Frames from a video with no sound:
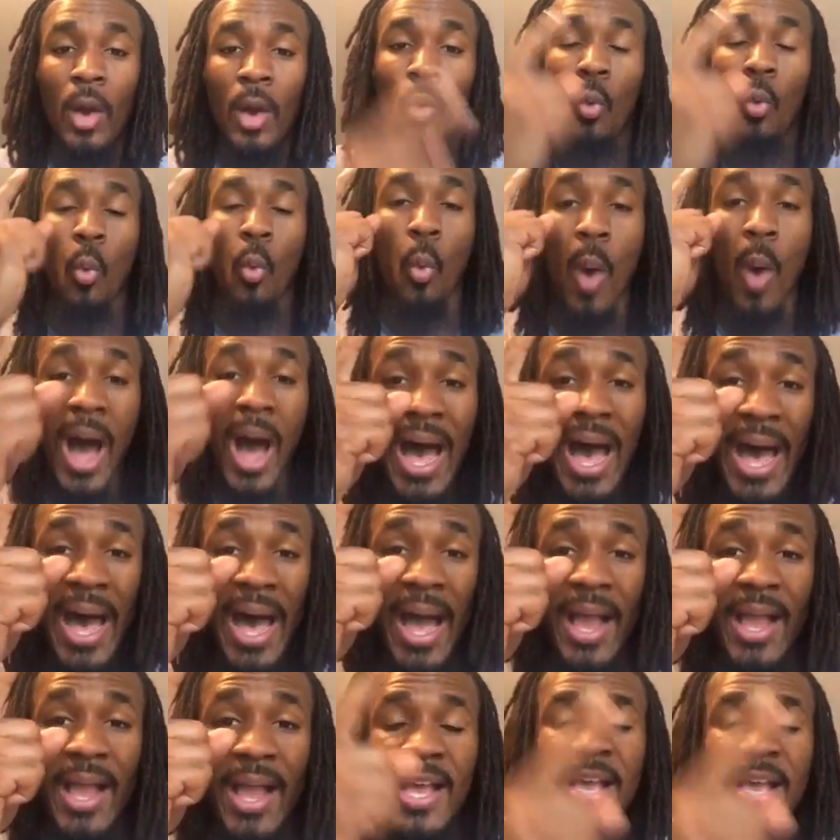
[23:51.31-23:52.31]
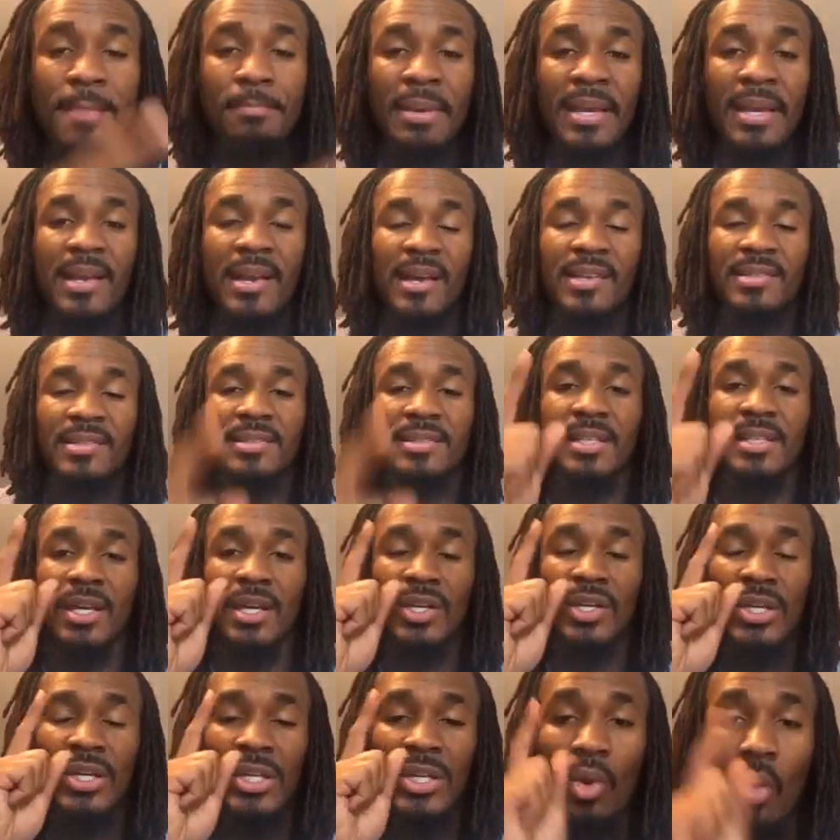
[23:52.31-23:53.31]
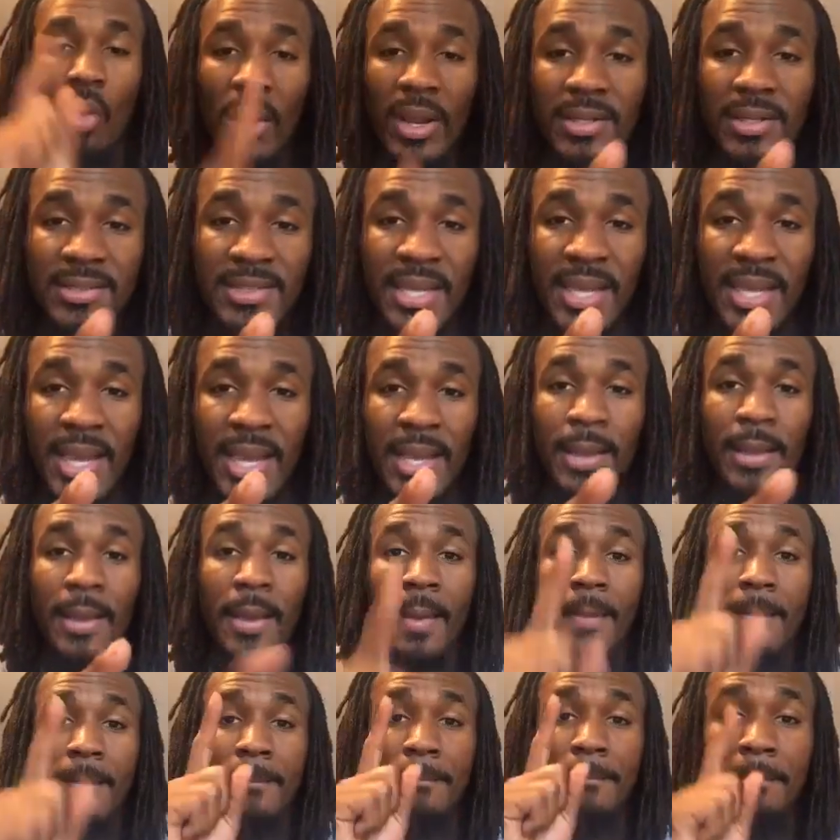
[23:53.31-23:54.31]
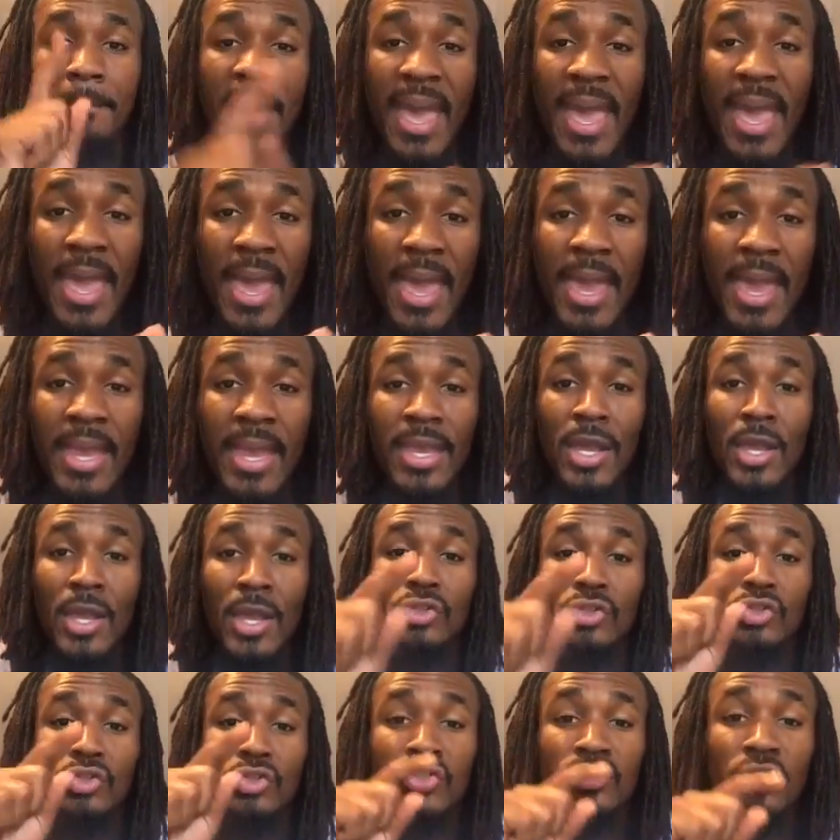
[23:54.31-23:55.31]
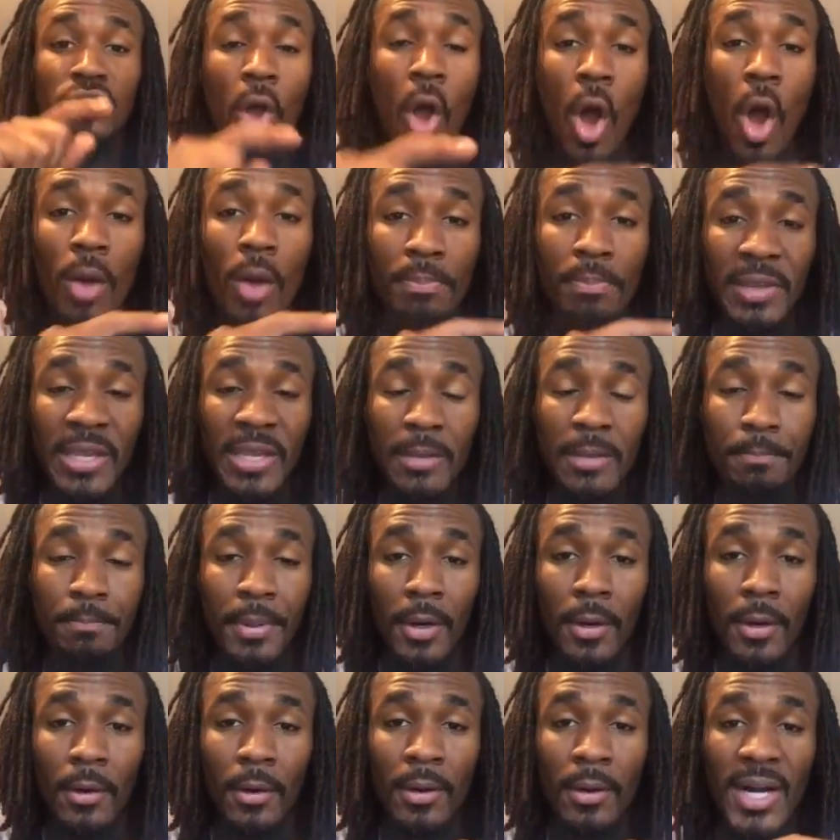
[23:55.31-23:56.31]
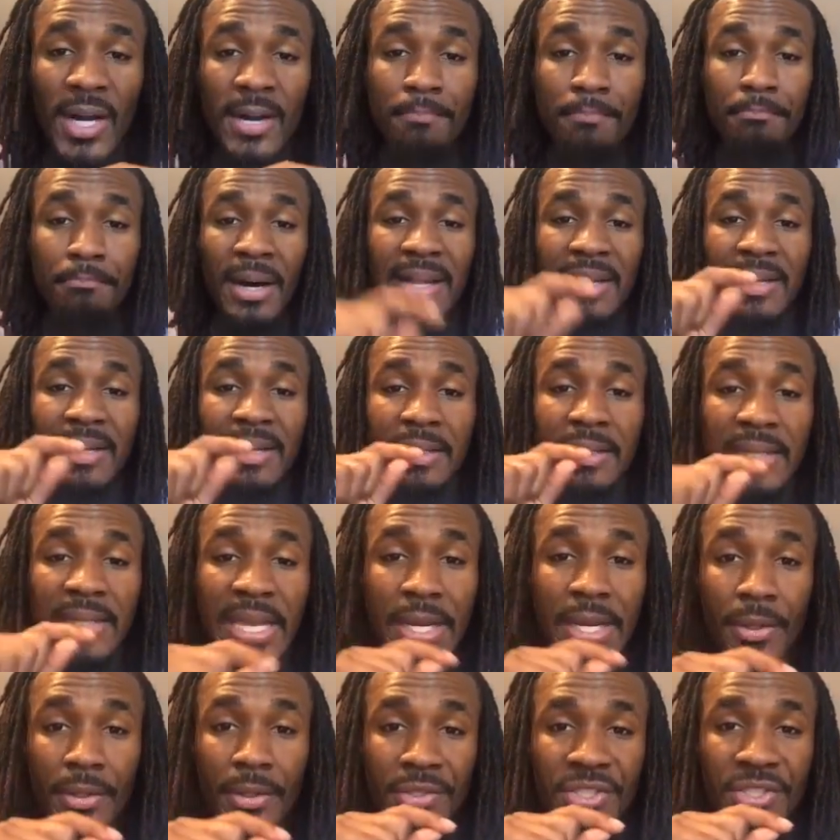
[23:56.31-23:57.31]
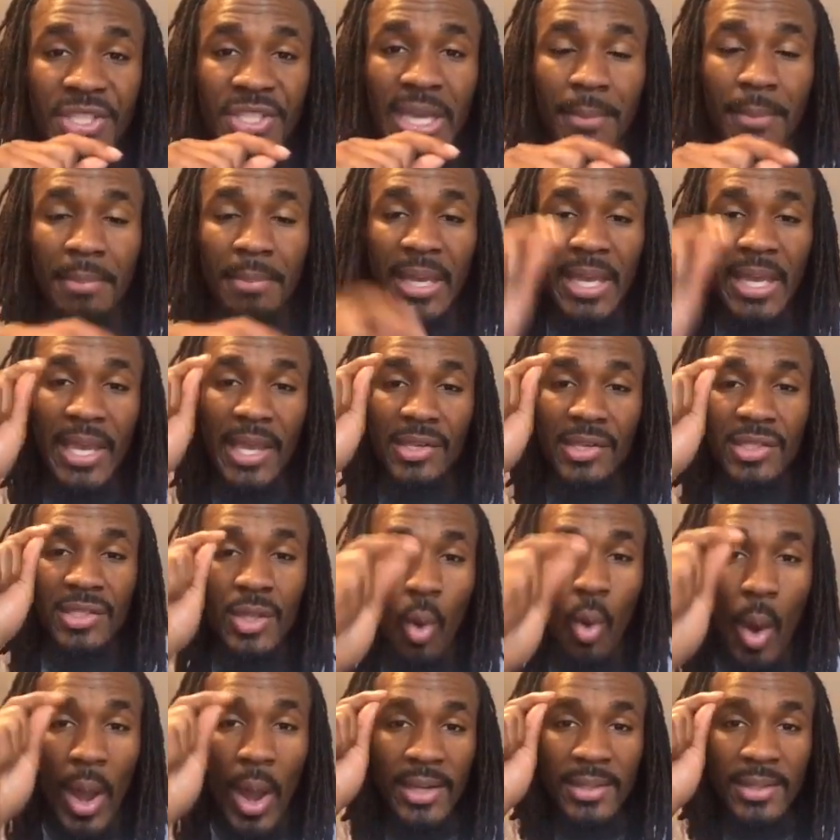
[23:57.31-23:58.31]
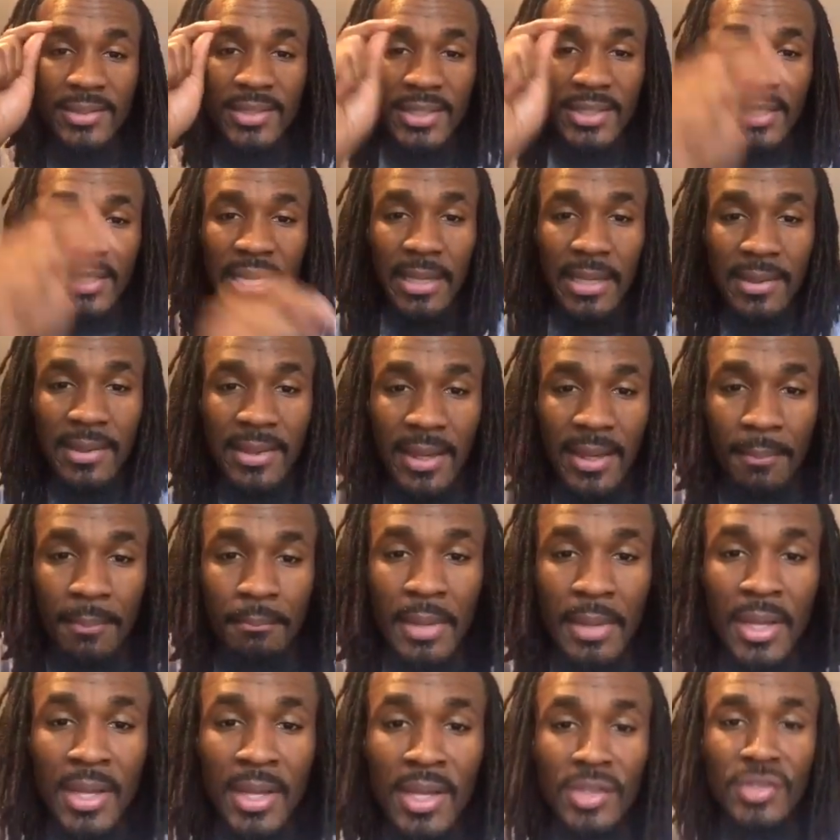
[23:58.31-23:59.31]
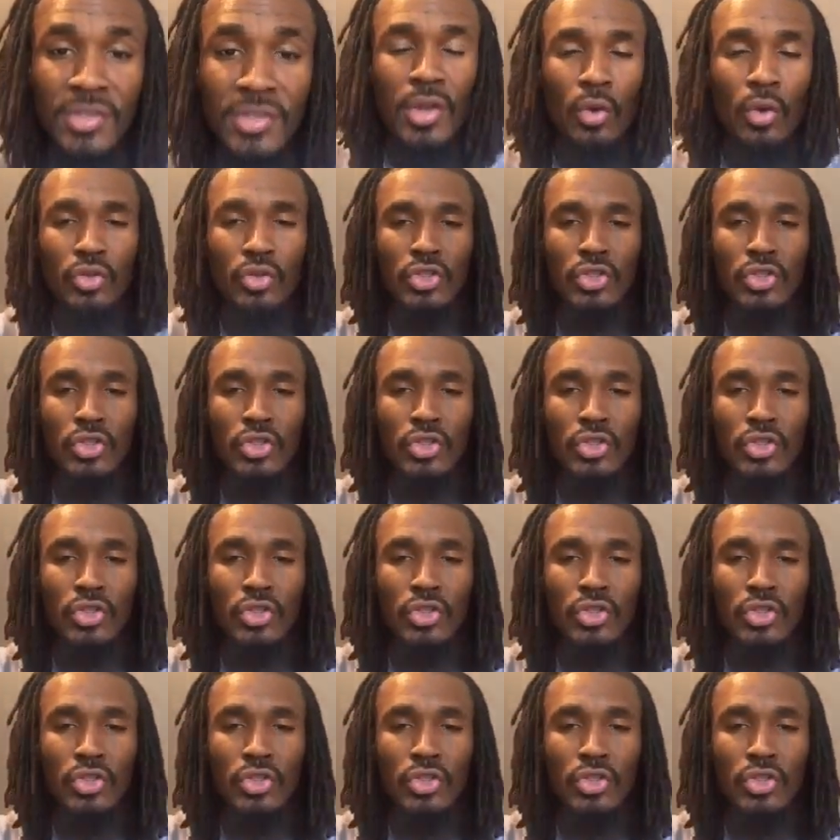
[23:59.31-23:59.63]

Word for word: Why? Because the anointing may draw people, but leadership is going to keep them. So